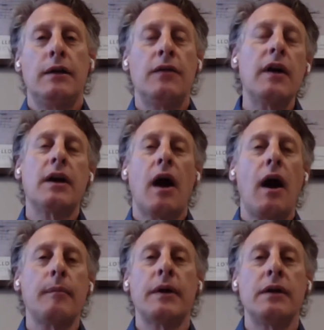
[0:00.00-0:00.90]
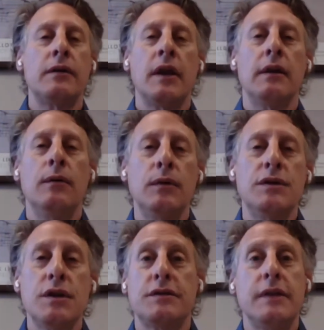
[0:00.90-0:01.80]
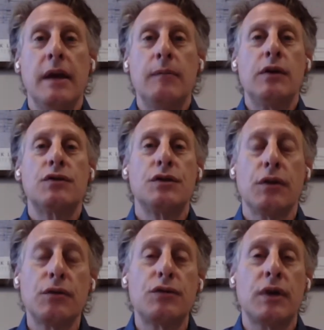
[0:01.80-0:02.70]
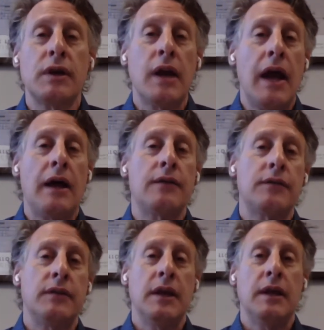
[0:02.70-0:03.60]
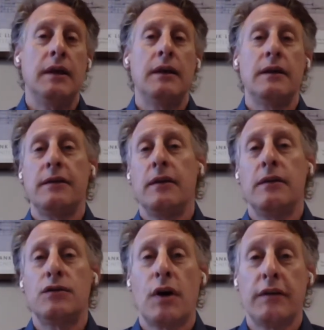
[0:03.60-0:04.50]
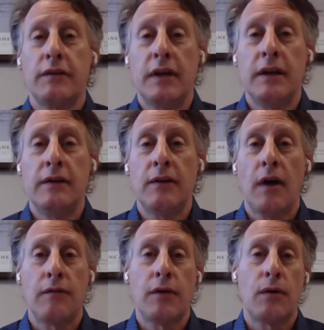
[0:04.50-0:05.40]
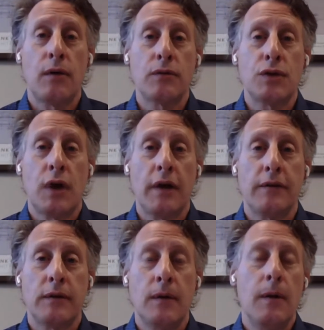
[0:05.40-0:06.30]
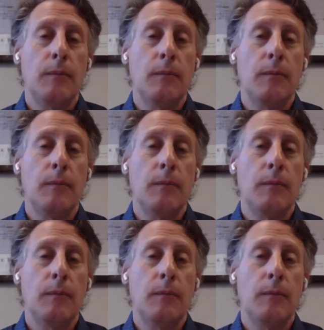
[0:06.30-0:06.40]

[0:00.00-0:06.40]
it's very common that you would just name your children as the trustees of their own trust,